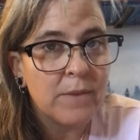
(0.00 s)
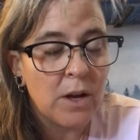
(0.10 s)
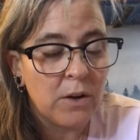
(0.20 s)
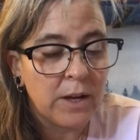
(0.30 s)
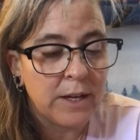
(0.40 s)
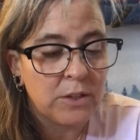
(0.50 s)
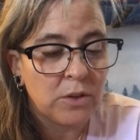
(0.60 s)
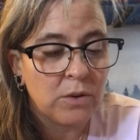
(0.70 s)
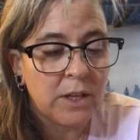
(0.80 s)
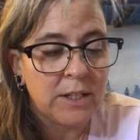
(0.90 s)
Okay,
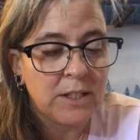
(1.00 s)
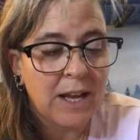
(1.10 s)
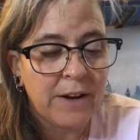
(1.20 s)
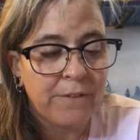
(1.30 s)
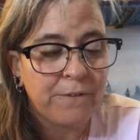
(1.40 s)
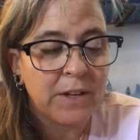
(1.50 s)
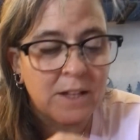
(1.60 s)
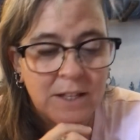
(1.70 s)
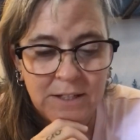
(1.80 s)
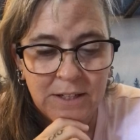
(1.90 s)
so let's kind of
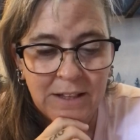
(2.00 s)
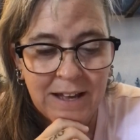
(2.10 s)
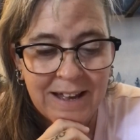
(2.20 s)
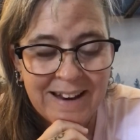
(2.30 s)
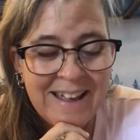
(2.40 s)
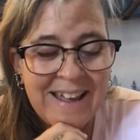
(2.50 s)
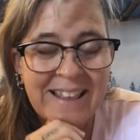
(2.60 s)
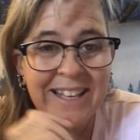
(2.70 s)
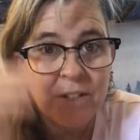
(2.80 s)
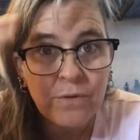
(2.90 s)
feel into that.
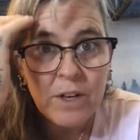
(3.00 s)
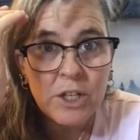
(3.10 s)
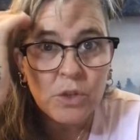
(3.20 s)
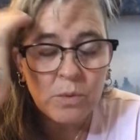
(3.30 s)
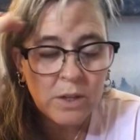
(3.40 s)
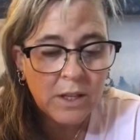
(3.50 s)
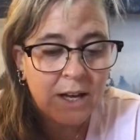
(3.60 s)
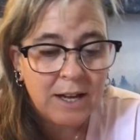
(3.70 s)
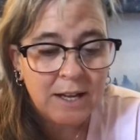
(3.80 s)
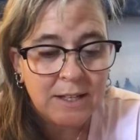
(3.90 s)
Let's
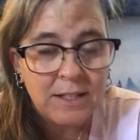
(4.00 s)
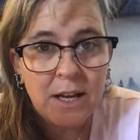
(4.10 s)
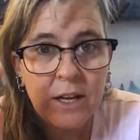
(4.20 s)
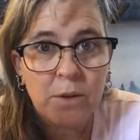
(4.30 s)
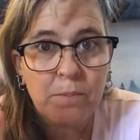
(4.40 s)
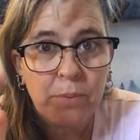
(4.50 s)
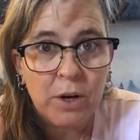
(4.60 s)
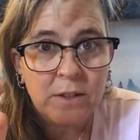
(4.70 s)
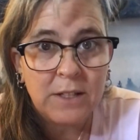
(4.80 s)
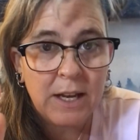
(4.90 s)
visualize the
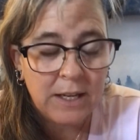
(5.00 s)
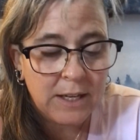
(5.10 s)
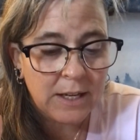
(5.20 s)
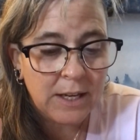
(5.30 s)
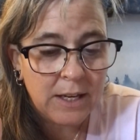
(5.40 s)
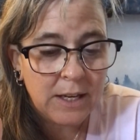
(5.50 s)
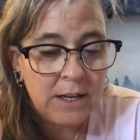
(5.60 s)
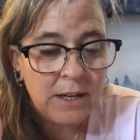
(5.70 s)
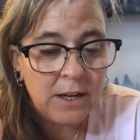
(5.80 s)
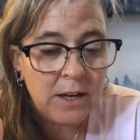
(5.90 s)
birthday
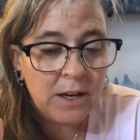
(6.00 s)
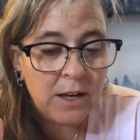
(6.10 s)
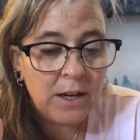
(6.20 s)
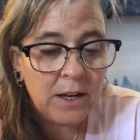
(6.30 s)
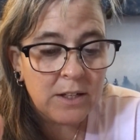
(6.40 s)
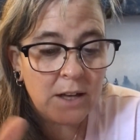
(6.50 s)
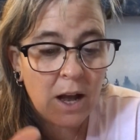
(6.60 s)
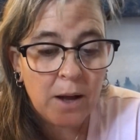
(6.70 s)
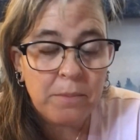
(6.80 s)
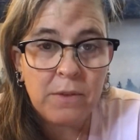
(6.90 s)
kid
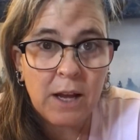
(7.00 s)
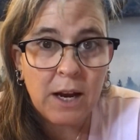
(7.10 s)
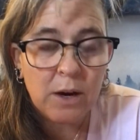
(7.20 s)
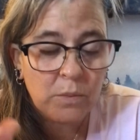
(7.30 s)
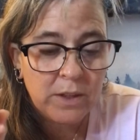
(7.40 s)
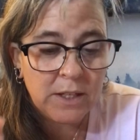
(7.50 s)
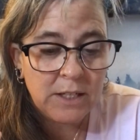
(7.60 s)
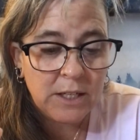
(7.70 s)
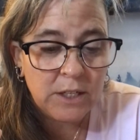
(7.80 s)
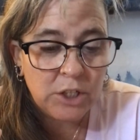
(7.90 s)
up there with the
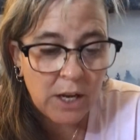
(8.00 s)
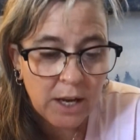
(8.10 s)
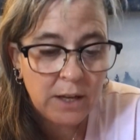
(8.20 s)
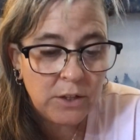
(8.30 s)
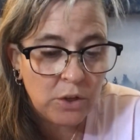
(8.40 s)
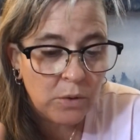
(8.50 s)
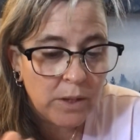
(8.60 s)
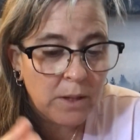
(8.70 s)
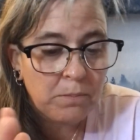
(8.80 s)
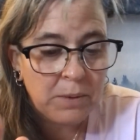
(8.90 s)
DJ
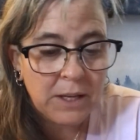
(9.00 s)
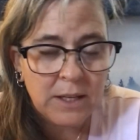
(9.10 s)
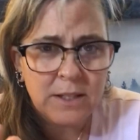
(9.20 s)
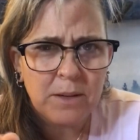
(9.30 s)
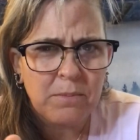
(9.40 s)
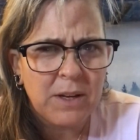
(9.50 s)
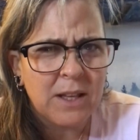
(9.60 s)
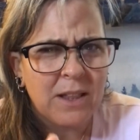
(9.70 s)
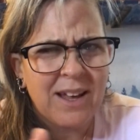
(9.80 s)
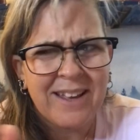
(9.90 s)
doing the beats and
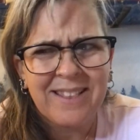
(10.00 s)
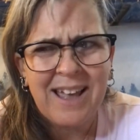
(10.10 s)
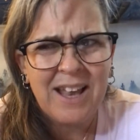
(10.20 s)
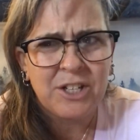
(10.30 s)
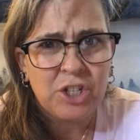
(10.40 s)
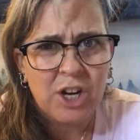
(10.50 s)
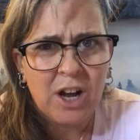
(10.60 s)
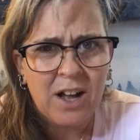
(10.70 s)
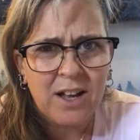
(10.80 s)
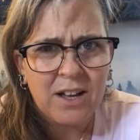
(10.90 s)
being like, that
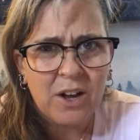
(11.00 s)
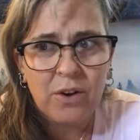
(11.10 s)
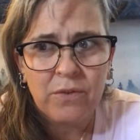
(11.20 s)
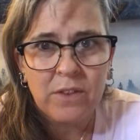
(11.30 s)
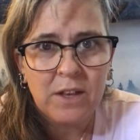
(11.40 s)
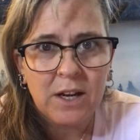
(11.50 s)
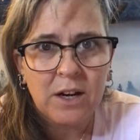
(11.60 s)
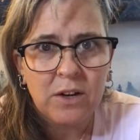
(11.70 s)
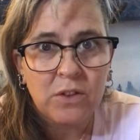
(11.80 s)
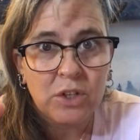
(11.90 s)
jock over
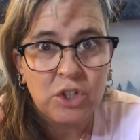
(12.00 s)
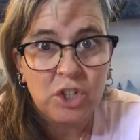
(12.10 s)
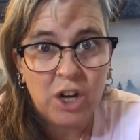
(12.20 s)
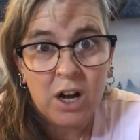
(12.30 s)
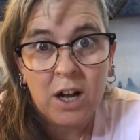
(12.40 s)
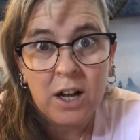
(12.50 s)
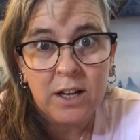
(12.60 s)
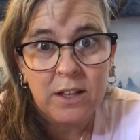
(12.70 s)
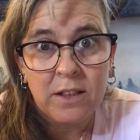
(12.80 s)
there, the jock